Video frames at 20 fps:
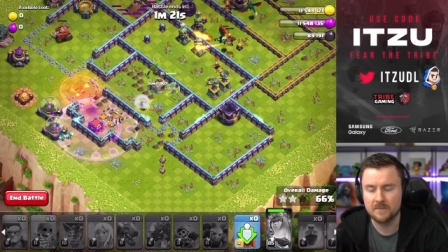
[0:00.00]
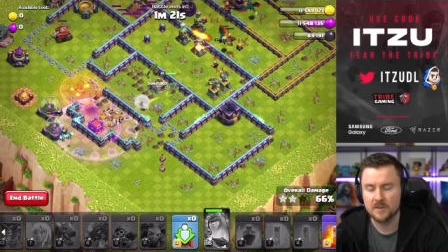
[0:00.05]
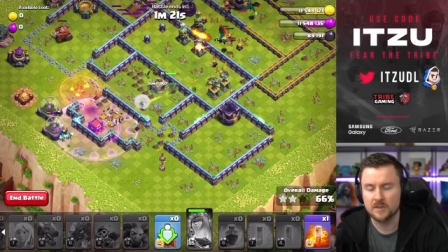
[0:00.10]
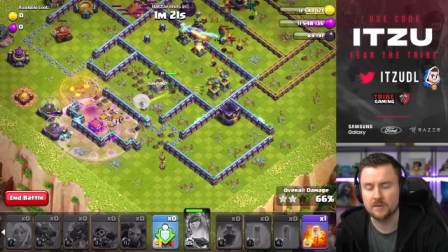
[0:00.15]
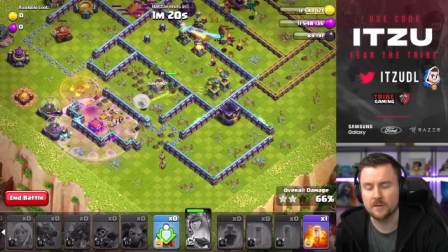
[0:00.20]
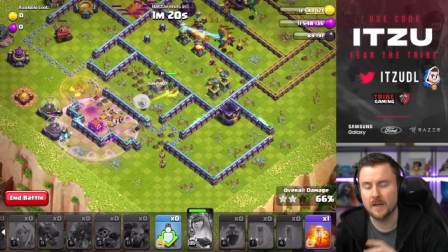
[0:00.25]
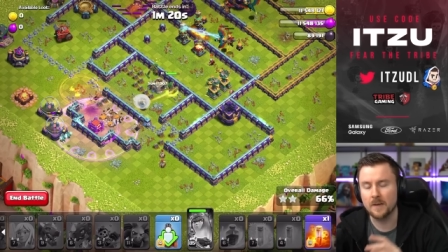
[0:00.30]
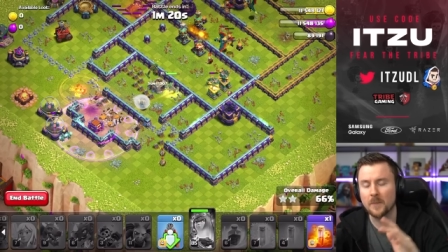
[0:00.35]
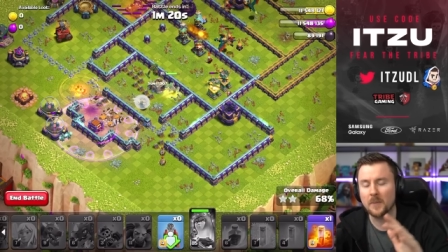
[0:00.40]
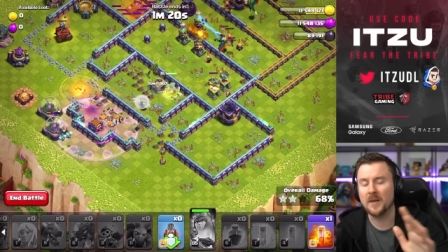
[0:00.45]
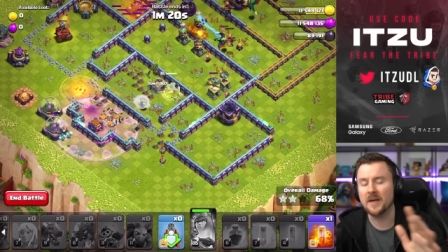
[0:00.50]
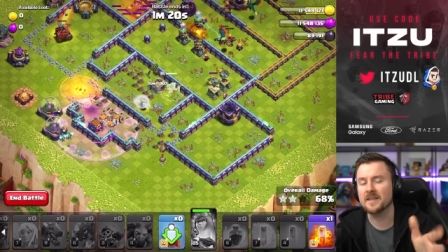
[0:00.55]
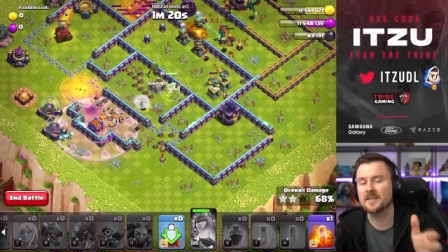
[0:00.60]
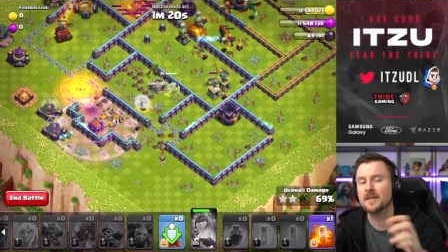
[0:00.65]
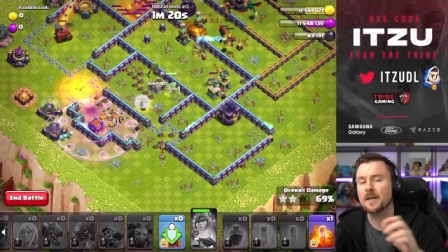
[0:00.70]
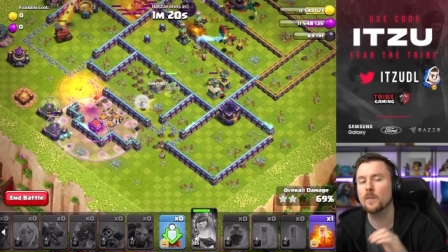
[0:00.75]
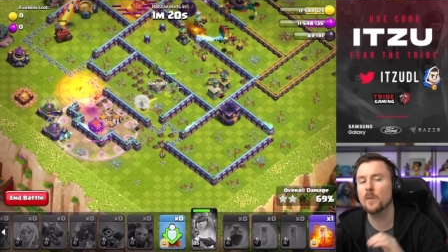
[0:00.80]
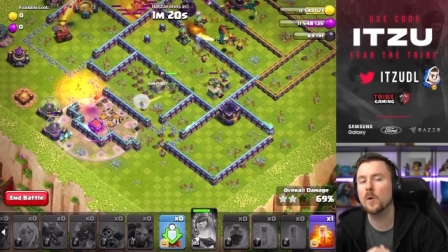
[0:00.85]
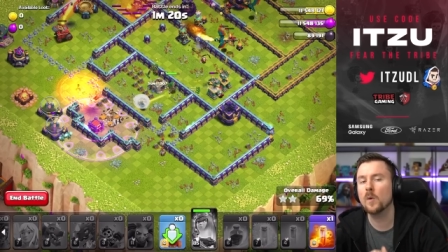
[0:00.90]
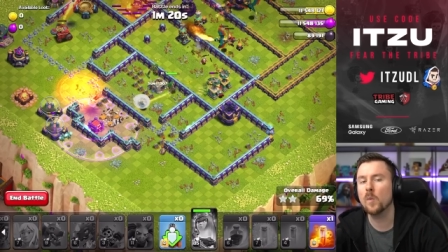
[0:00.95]
You can play
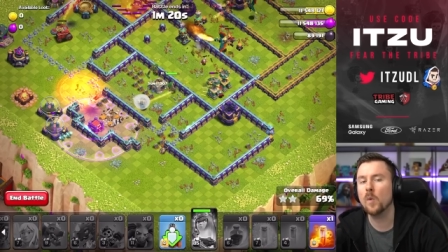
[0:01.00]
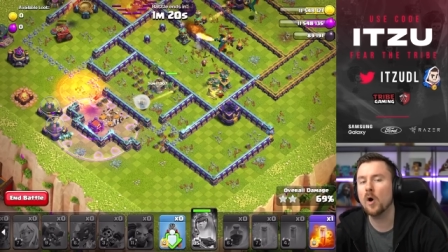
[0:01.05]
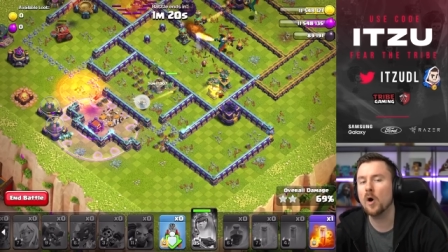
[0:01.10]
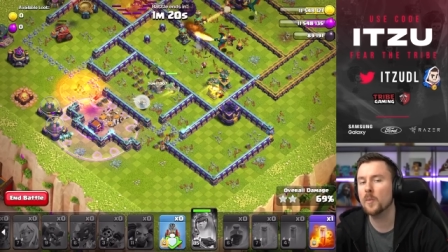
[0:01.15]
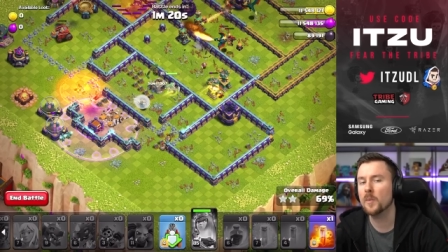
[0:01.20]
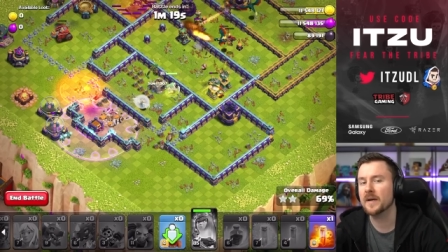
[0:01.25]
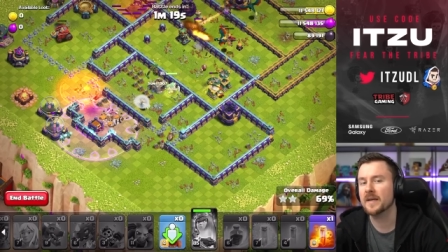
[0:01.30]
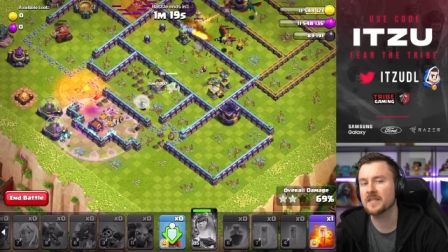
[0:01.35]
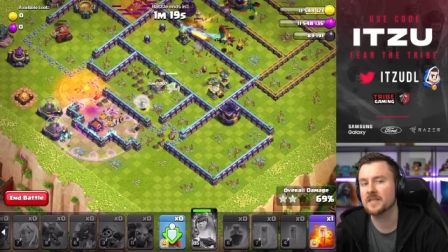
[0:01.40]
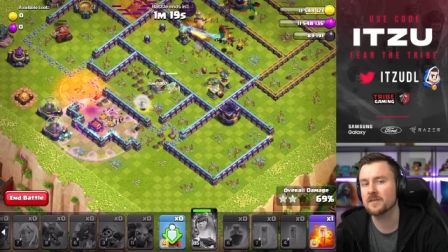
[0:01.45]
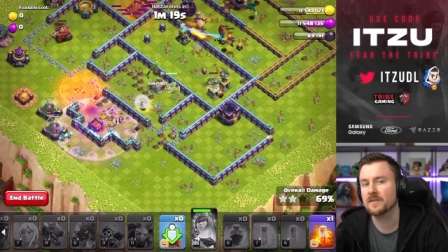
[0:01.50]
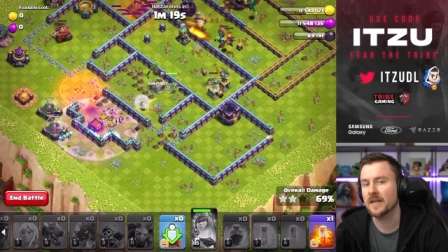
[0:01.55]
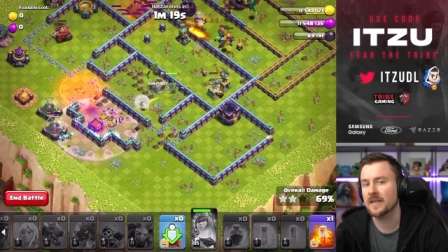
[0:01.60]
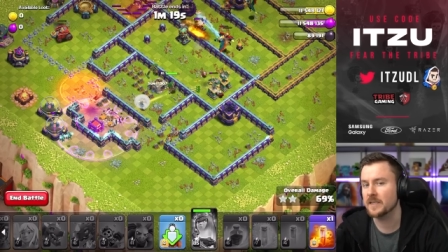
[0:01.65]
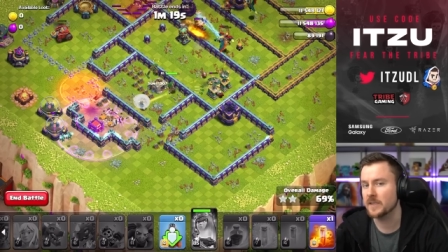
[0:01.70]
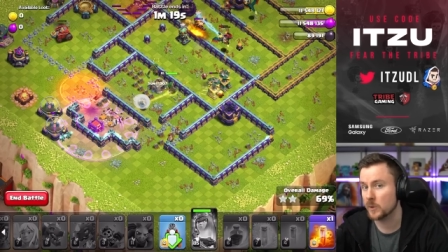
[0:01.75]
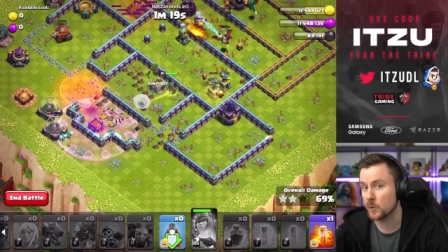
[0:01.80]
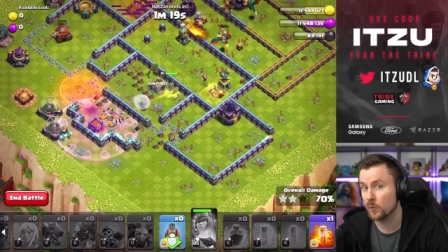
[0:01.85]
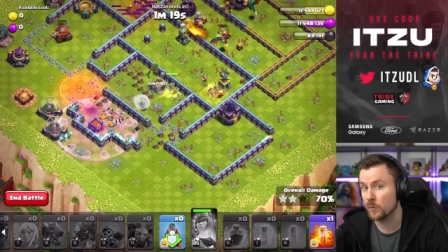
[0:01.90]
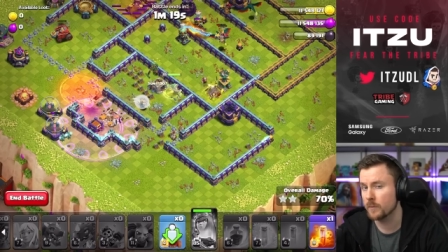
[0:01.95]
some more wall breaks to get
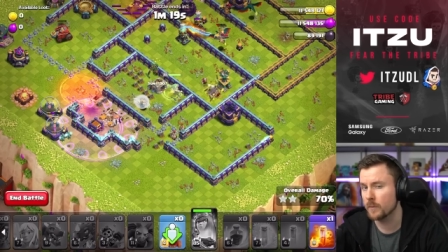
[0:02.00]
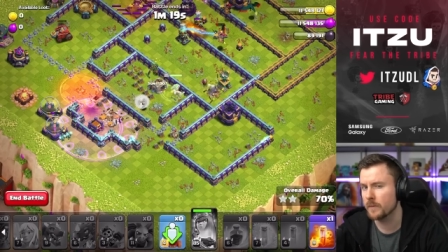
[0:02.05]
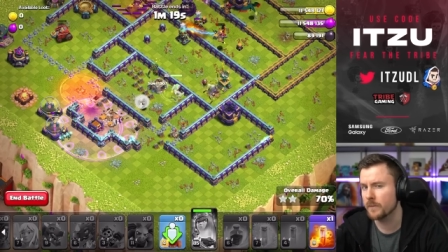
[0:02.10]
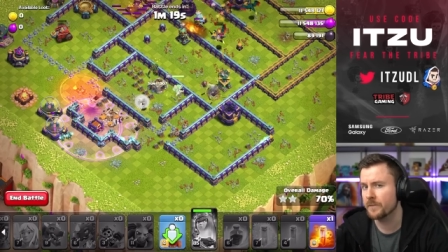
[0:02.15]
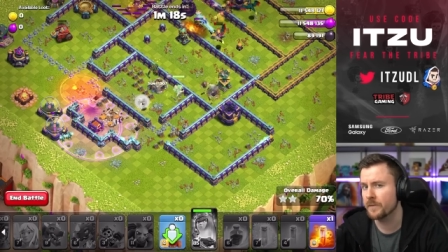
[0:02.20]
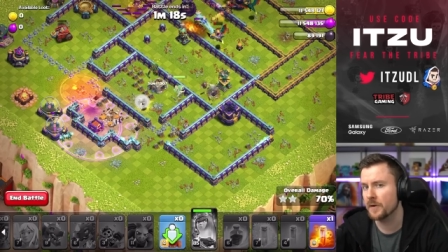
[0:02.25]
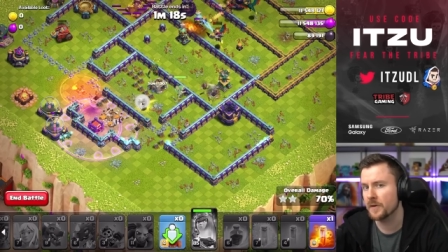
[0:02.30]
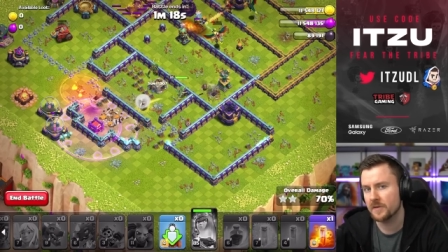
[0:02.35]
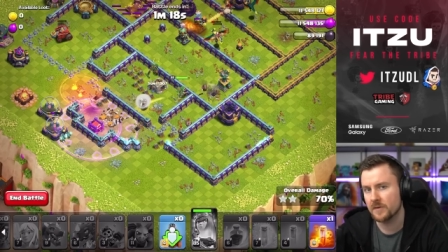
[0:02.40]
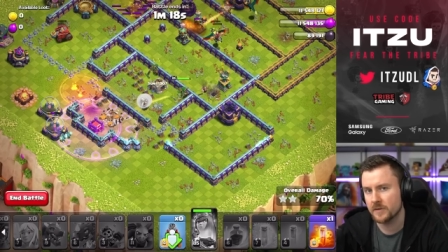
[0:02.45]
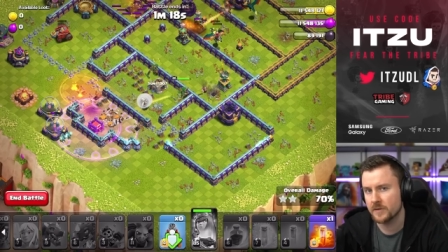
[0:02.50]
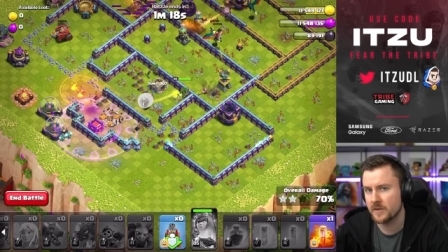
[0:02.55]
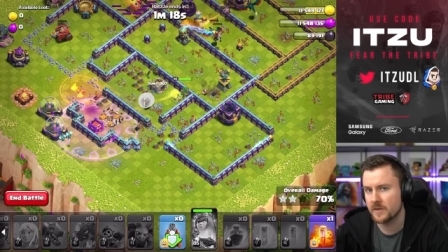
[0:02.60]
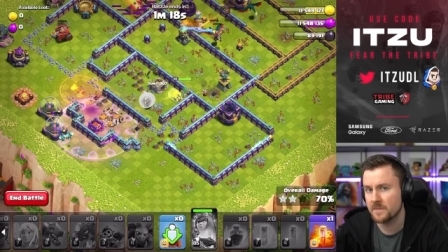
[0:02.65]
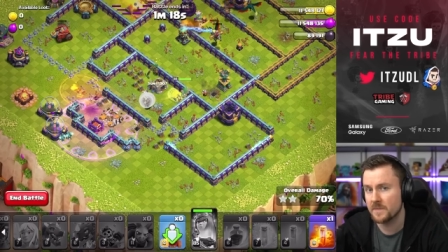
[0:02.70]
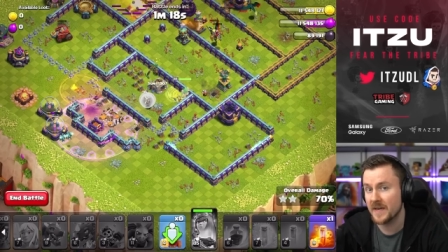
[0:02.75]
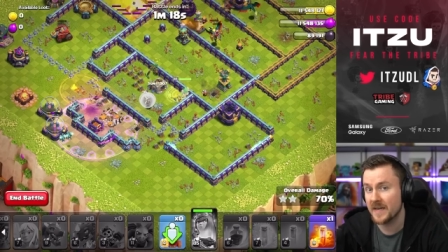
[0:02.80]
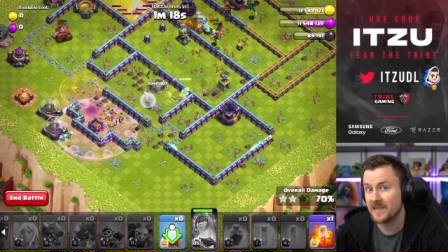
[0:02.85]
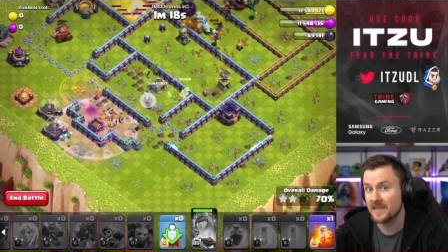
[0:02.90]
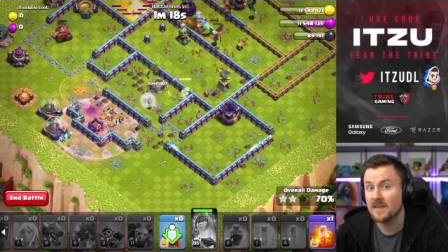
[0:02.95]
your queen move further into the
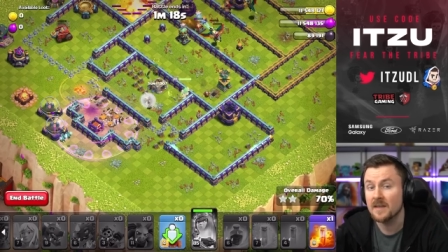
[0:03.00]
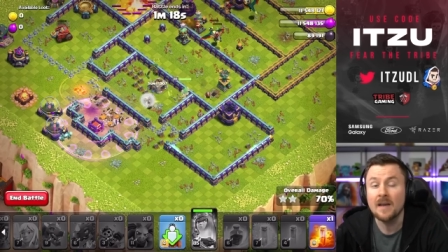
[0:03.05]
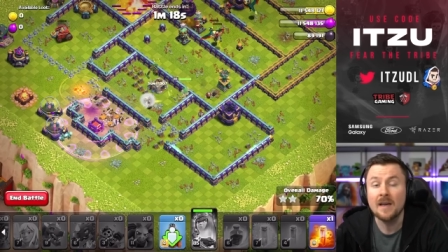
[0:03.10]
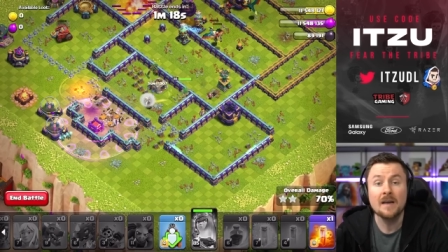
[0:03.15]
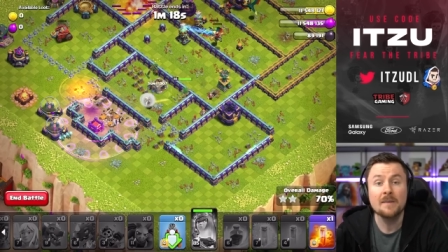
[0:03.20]
base,